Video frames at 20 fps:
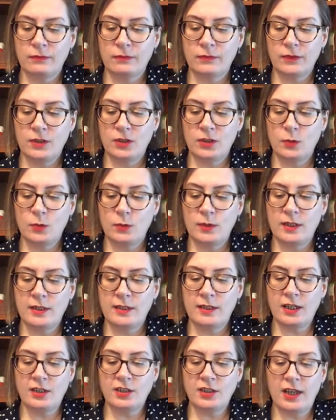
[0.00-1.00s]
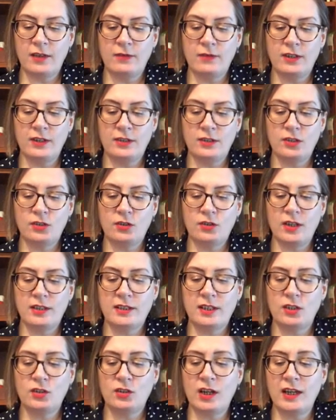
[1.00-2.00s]
She was in such evident distress. I
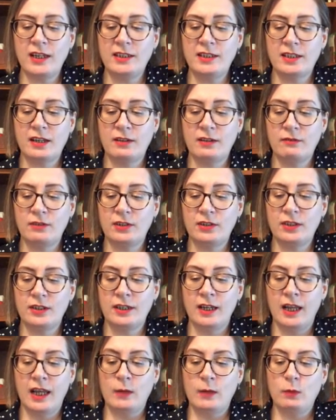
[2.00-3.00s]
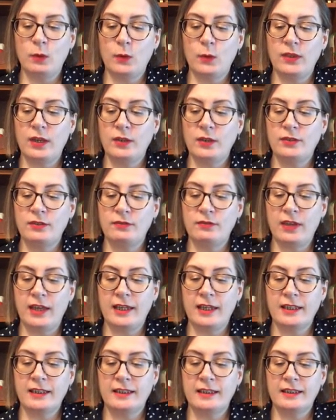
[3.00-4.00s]
tried to comfort her, but without
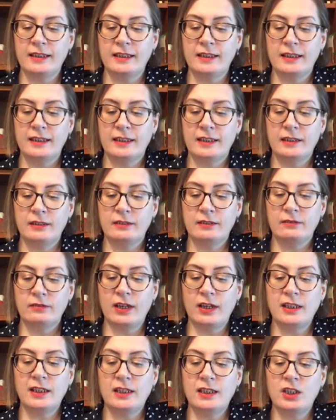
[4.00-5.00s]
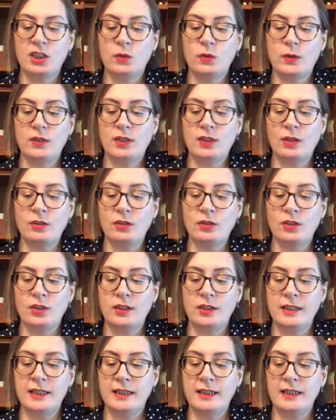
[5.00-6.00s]
effect. Finally she went down on her
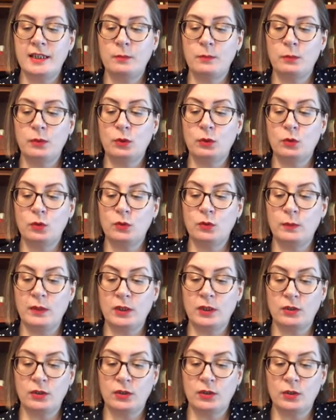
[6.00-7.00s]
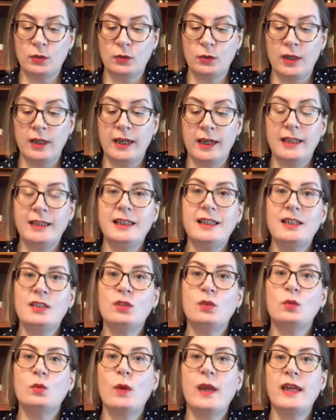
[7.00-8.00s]
knees and implored me not to go, at least to
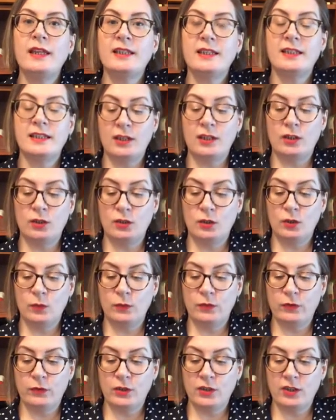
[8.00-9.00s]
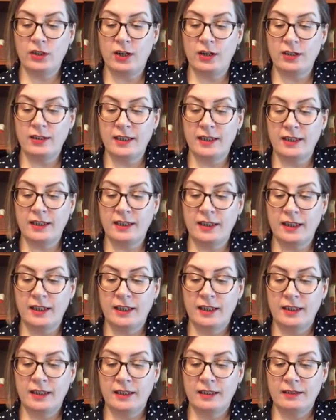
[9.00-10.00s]
wait a day or two before starting.
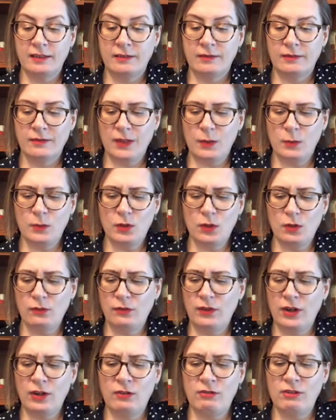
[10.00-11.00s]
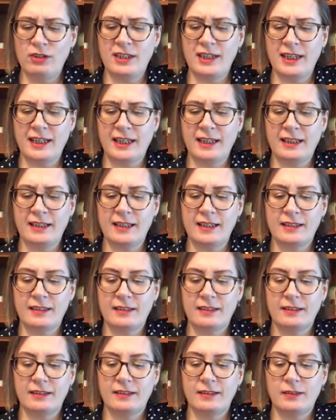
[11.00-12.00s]
It was all very ridiculous,
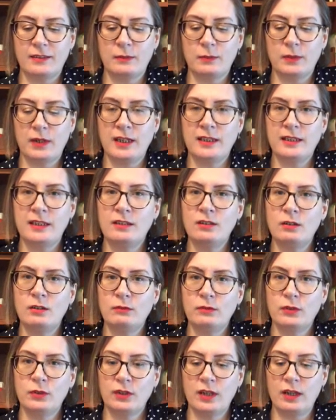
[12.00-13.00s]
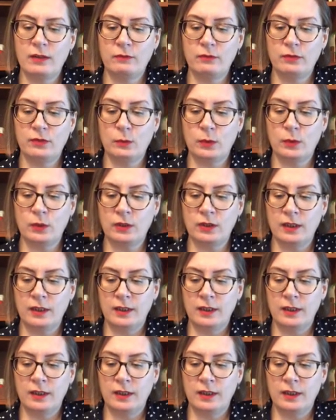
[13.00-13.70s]
but I did not feel comfortable.